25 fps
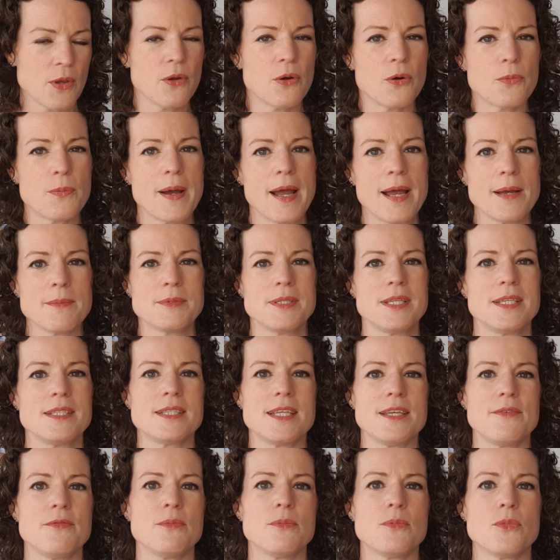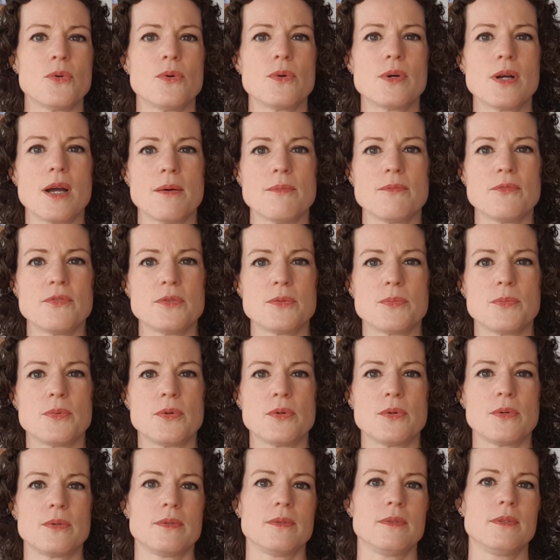Or perhaps it's even more
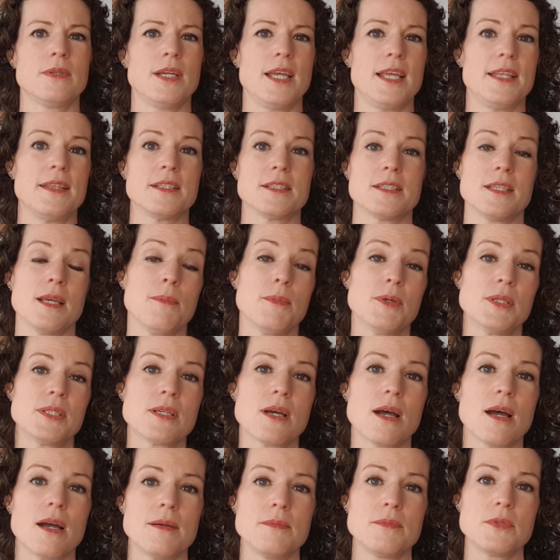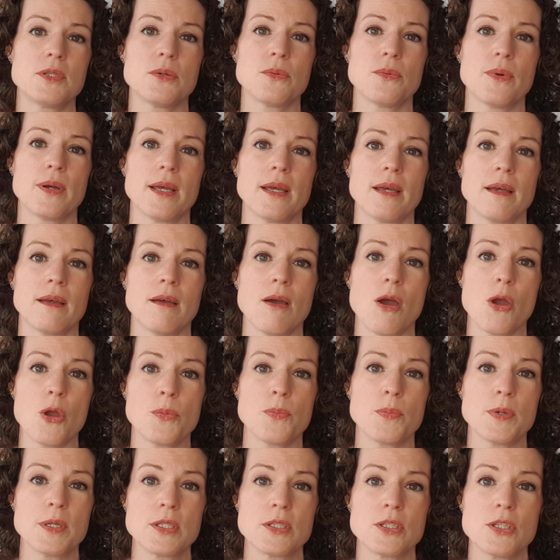comfortable in the summertime to wear
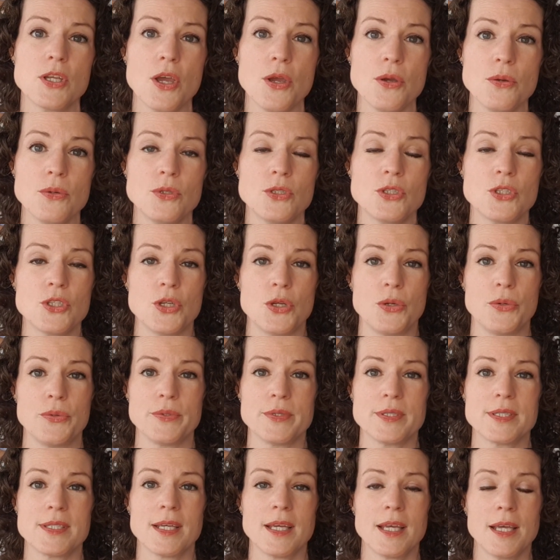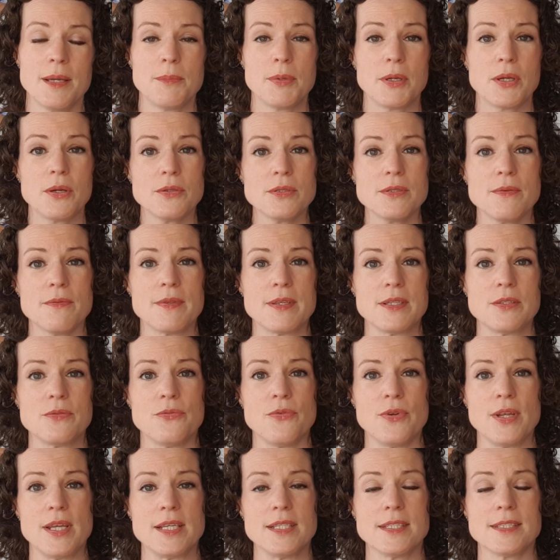open-toed shoes because of this
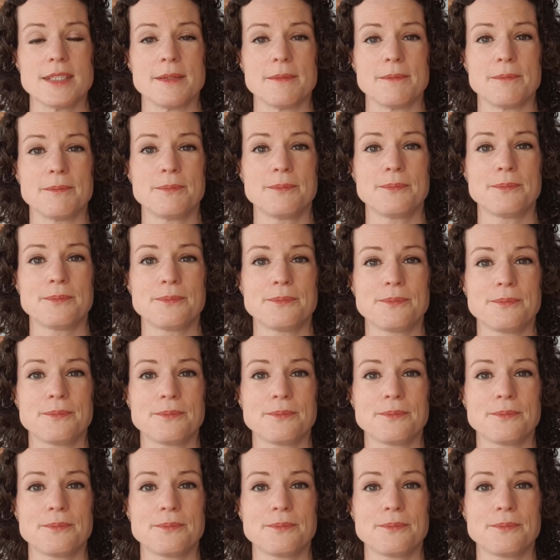reason.